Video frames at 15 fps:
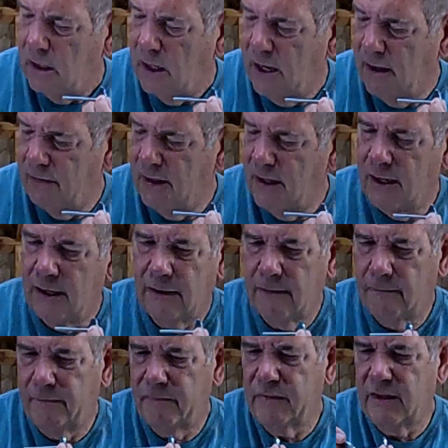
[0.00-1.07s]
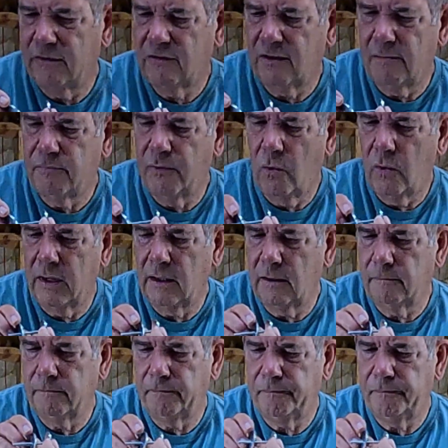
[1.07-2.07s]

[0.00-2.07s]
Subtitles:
and then at some point